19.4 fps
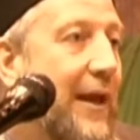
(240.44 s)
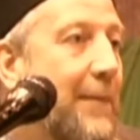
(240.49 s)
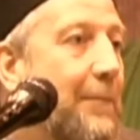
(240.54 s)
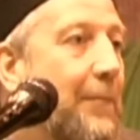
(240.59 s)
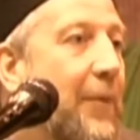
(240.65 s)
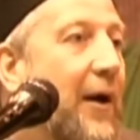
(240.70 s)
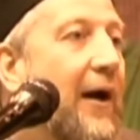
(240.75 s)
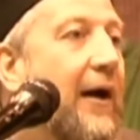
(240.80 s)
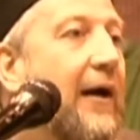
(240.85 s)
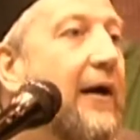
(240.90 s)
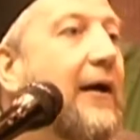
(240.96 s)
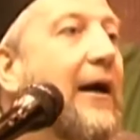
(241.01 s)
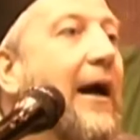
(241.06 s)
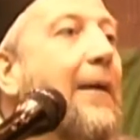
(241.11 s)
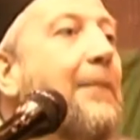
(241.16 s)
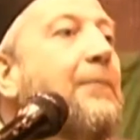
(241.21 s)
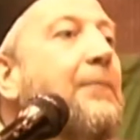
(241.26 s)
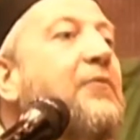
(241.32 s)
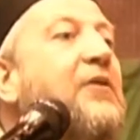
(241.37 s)
Empire
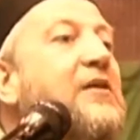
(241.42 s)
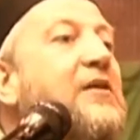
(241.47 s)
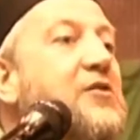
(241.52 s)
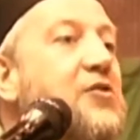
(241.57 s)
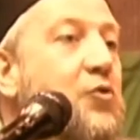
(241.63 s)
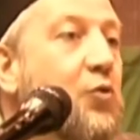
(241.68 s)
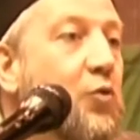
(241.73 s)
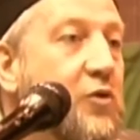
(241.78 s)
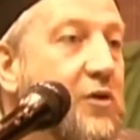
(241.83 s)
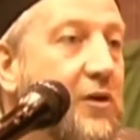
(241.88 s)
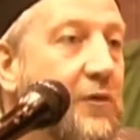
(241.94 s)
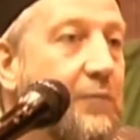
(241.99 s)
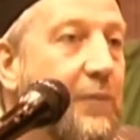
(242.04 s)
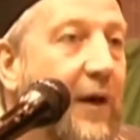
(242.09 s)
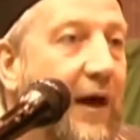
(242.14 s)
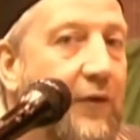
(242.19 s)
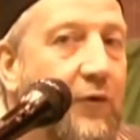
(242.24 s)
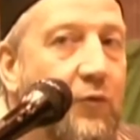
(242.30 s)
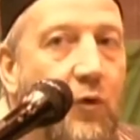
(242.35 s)
and distorted
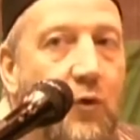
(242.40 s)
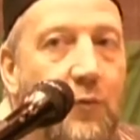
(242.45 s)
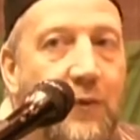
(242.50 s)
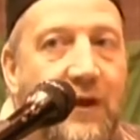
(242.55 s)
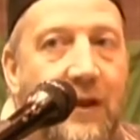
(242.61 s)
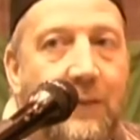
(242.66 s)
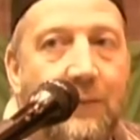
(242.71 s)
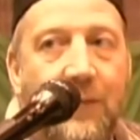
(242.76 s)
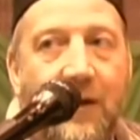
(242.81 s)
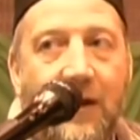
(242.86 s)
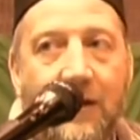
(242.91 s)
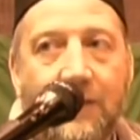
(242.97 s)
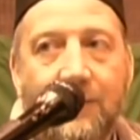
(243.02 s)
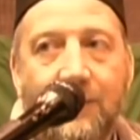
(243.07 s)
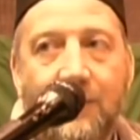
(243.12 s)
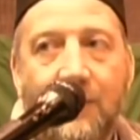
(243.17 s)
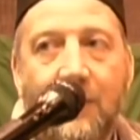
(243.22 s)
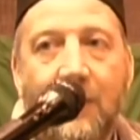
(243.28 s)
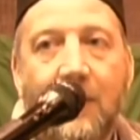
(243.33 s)
by the Roman Empire.
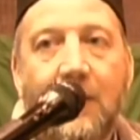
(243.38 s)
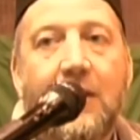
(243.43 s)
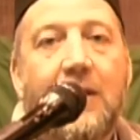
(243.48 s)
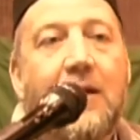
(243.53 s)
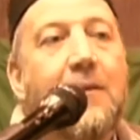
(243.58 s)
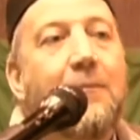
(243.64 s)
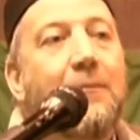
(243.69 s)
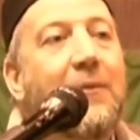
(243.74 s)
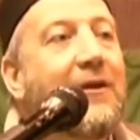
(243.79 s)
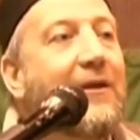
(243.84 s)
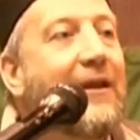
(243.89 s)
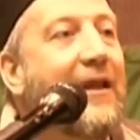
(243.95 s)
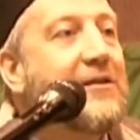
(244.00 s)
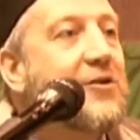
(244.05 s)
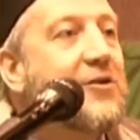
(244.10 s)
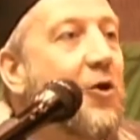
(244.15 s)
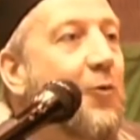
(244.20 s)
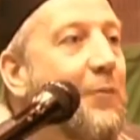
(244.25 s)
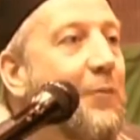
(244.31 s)
But
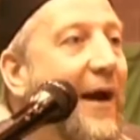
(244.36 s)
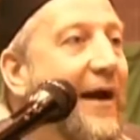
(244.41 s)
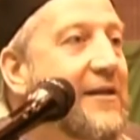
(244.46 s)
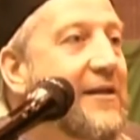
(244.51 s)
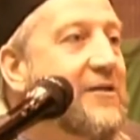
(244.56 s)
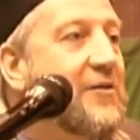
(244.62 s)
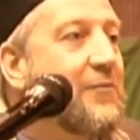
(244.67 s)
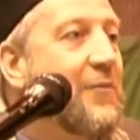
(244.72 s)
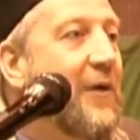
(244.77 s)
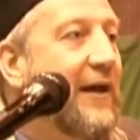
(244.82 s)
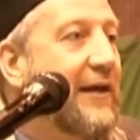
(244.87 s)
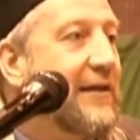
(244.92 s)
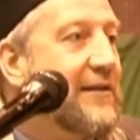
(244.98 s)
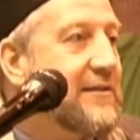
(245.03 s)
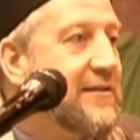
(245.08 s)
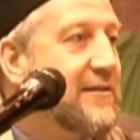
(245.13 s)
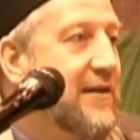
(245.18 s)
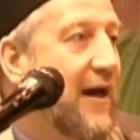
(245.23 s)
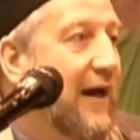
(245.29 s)
let's go back to my
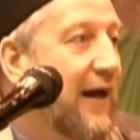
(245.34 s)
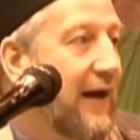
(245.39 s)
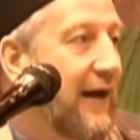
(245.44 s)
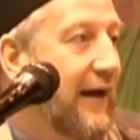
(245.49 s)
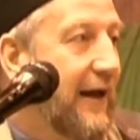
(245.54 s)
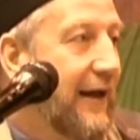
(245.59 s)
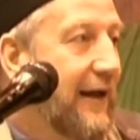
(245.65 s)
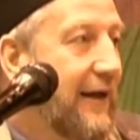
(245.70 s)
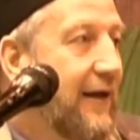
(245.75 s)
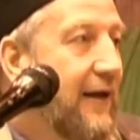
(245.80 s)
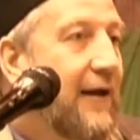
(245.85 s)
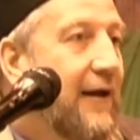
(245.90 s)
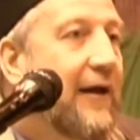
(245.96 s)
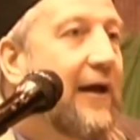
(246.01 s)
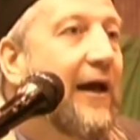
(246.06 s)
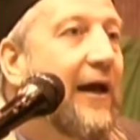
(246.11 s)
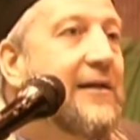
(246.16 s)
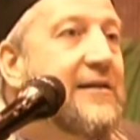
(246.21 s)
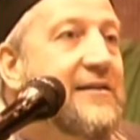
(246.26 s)
tie
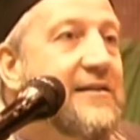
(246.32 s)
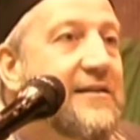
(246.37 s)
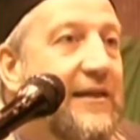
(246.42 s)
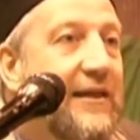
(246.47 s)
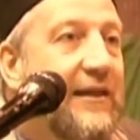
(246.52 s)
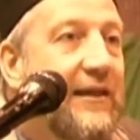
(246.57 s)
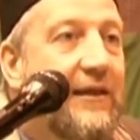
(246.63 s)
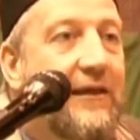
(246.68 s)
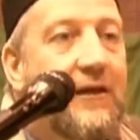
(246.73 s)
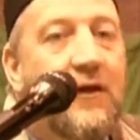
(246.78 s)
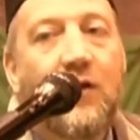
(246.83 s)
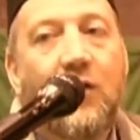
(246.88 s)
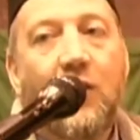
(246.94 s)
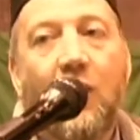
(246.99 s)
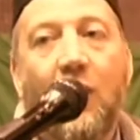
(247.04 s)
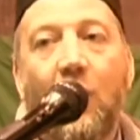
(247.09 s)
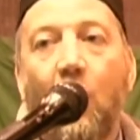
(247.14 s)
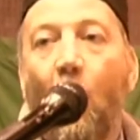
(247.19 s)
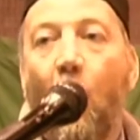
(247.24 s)
and see
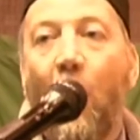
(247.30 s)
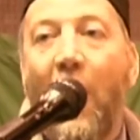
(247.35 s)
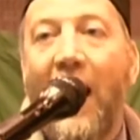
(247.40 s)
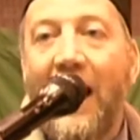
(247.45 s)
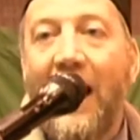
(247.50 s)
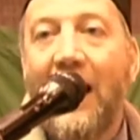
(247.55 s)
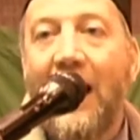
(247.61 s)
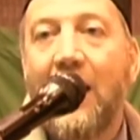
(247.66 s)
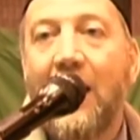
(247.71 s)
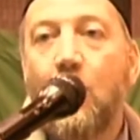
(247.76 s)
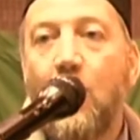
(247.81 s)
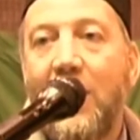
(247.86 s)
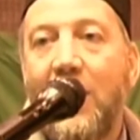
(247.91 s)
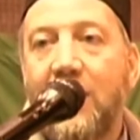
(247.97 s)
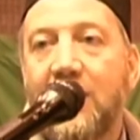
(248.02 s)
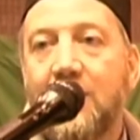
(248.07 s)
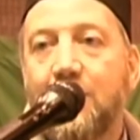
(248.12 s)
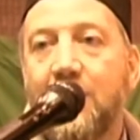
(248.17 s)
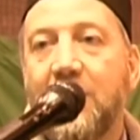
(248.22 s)
why I
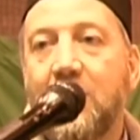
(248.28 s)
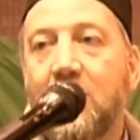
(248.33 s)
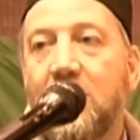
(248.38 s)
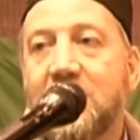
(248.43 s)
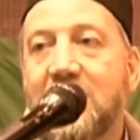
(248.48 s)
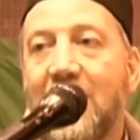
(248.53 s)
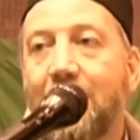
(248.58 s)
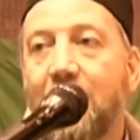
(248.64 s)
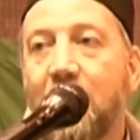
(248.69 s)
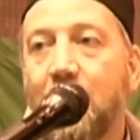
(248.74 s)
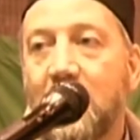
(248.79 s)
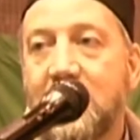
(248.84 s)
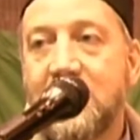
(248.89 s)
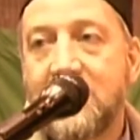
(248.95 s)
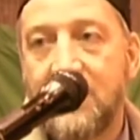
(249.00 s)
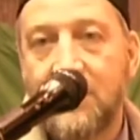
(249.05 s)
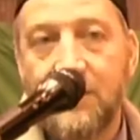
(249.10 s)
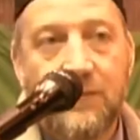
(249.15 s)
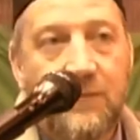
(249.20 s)
wear it, because I'm a
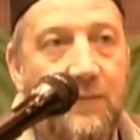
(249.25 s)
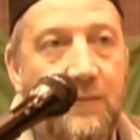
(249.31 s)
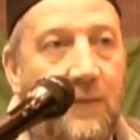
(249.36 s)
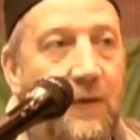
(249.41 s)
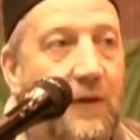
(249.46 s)
Muslim.